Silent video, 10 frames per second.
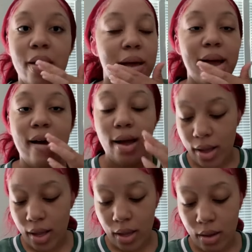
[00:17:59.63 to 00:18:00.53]

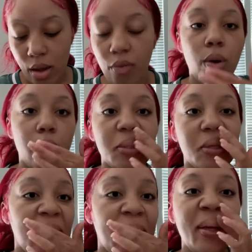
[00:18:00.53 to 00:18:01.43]
I, of course,
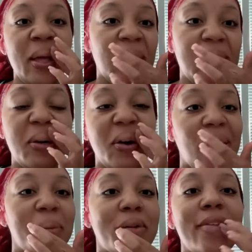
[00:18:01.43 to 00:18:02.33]
told her happy
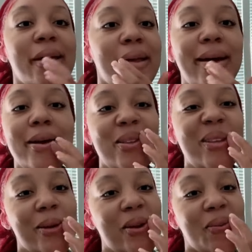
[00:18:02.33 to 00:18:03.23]
birthday. I actually sent her
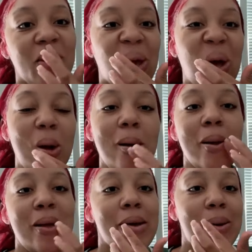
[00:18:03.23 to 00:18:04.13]
a video
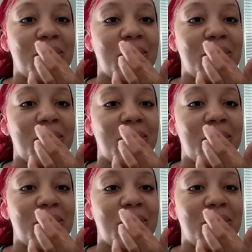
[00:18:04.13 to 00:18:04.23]
of